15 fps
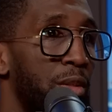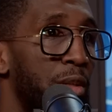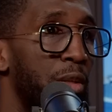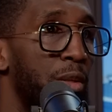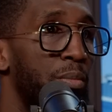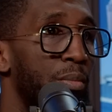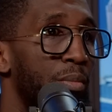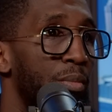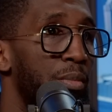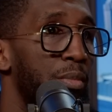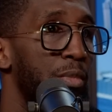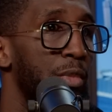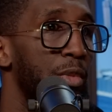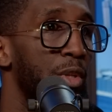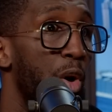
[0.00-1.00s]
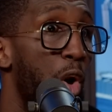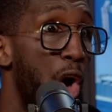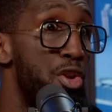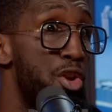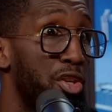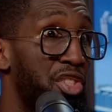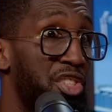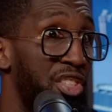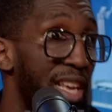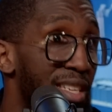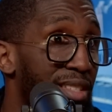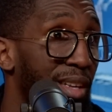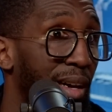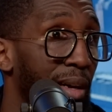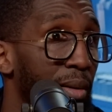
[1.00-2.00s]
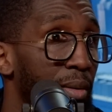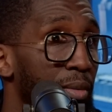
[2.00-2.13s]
Mm. On your sister.